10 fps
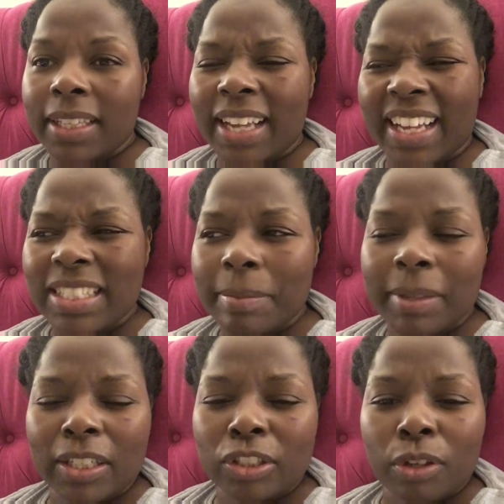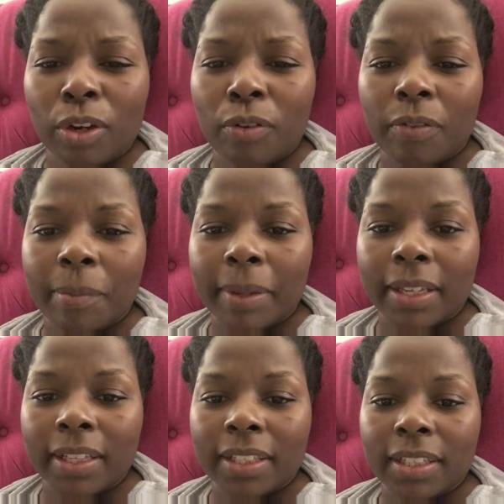hasn't been a struggle for
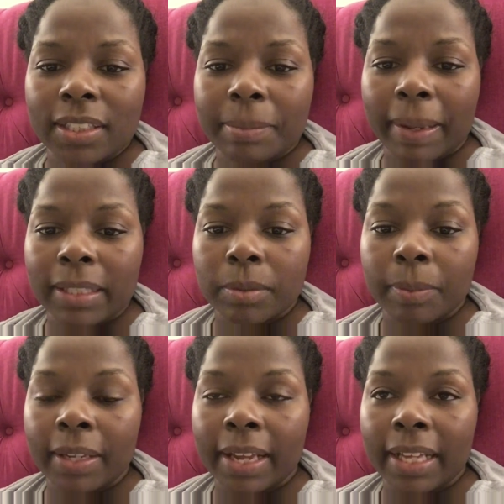me. This past week